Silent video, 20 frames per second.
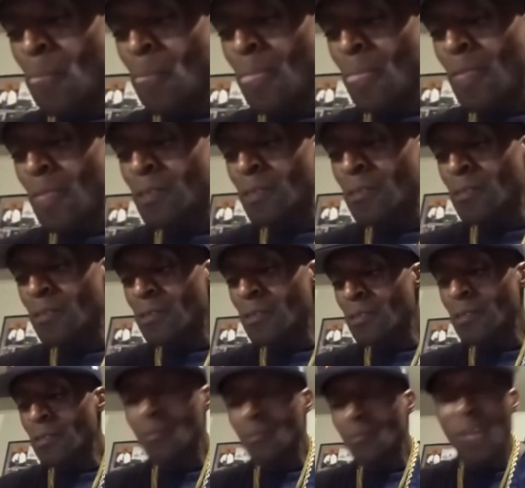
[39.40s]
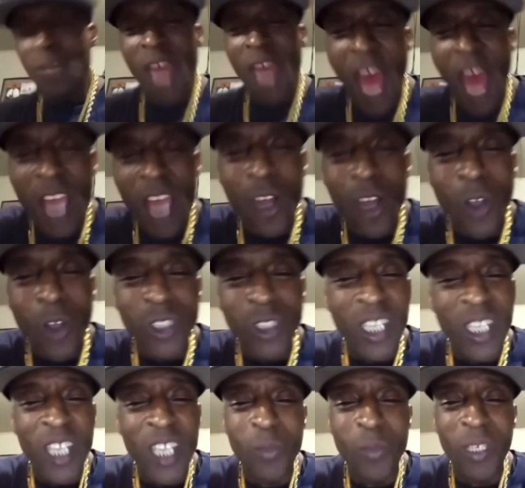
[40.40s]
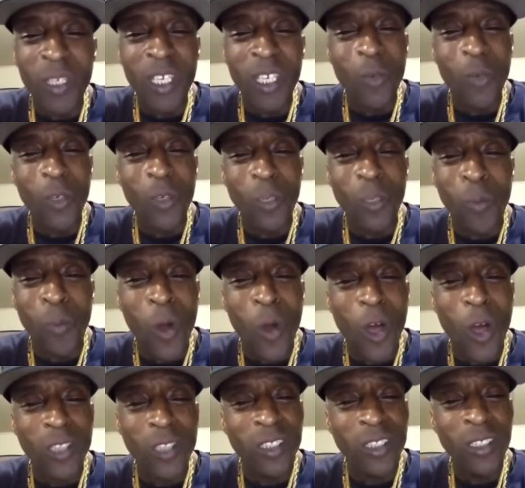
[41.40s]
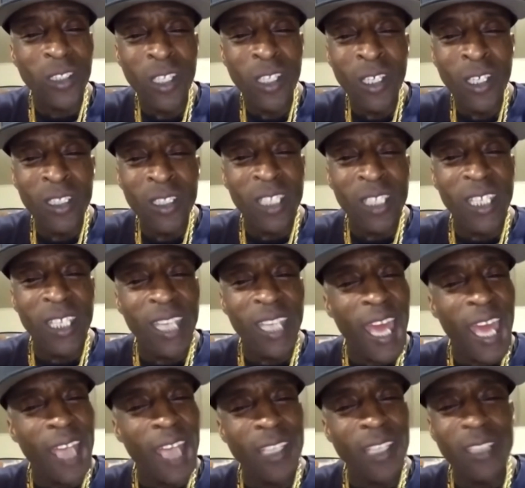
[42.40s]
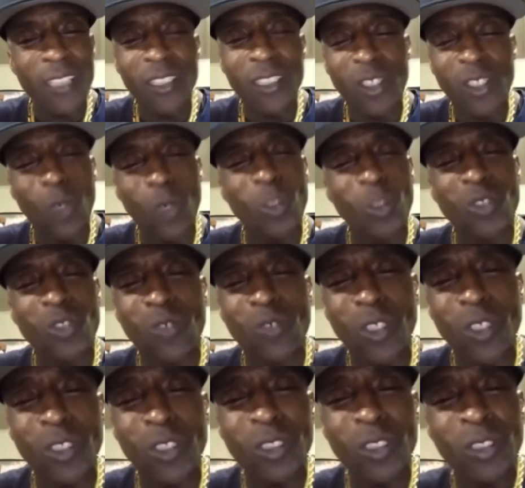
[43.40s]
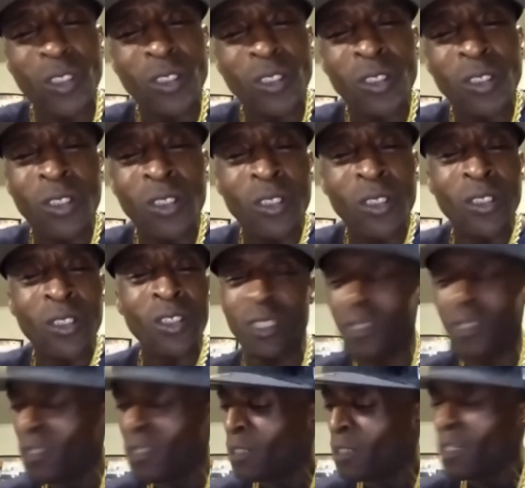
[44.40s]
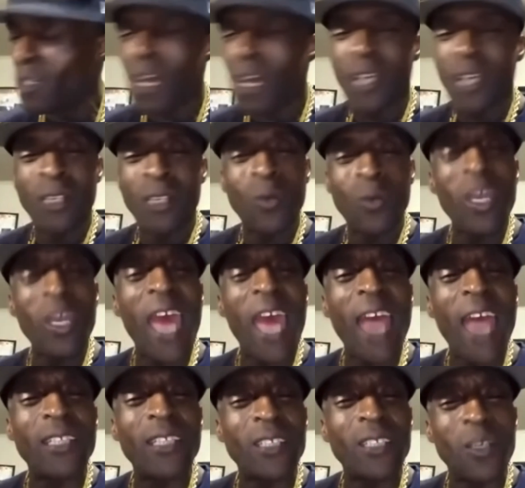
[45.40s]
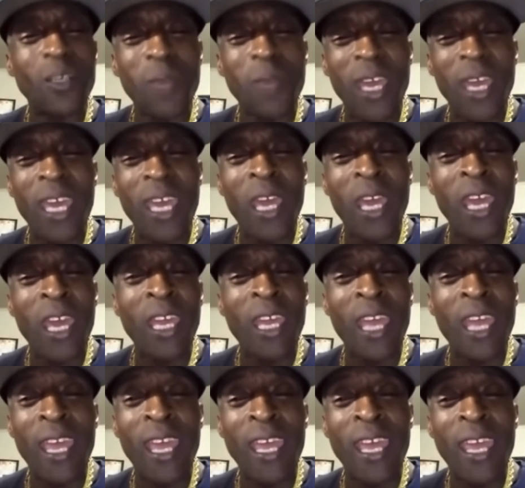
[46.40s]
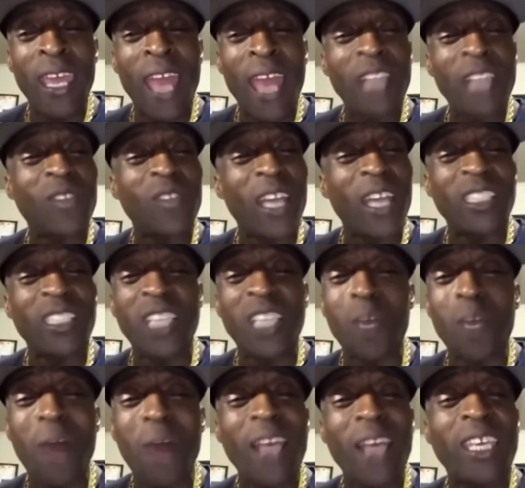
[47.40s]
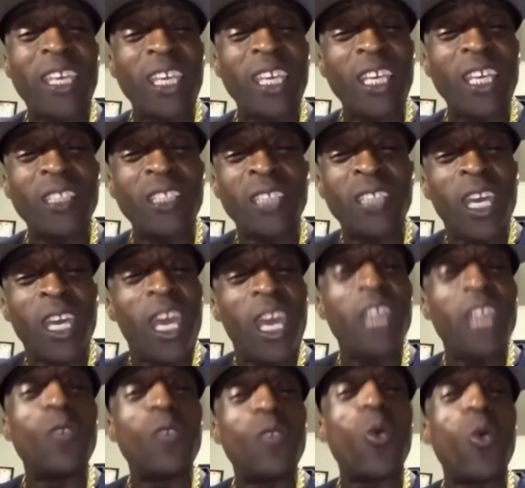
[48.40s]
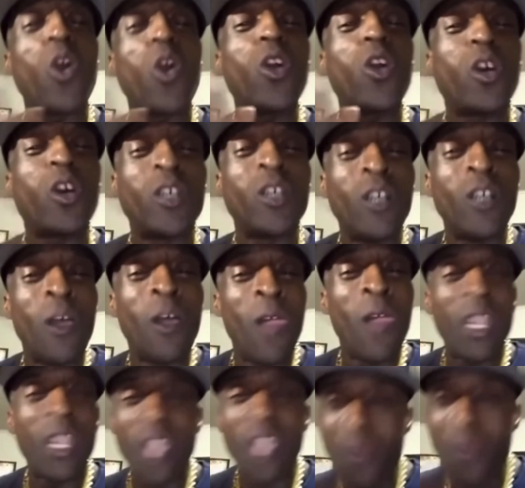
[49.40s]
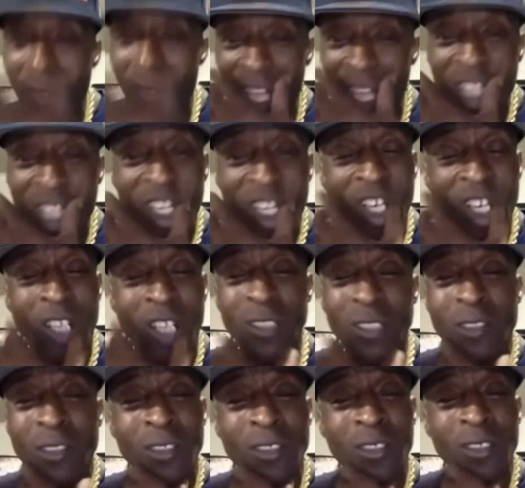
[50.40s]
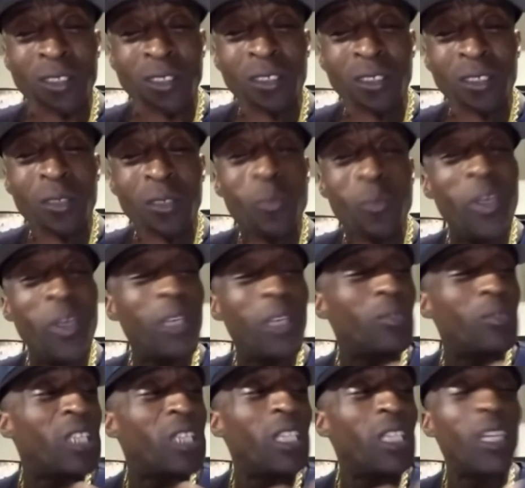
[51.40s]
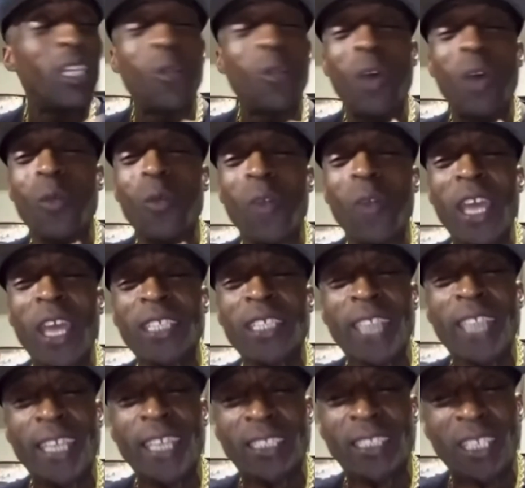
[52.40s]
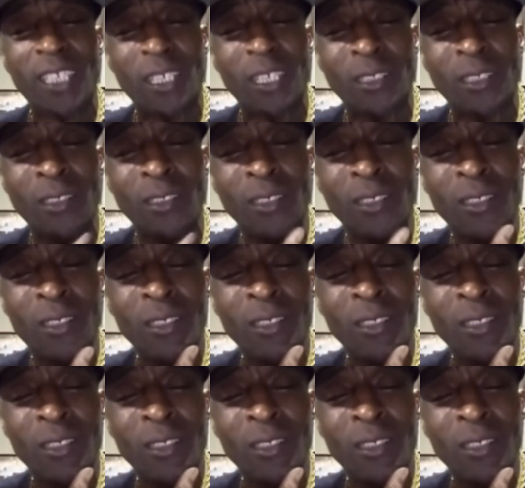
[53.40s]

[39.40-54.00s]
uh, man, our culture has been hit with a poison that didn't have nothing to do with drugs. We out of there, man. And, and, and, I try to tell my kids in the world, hey, man, um, uh, PMG didn't want raised like that.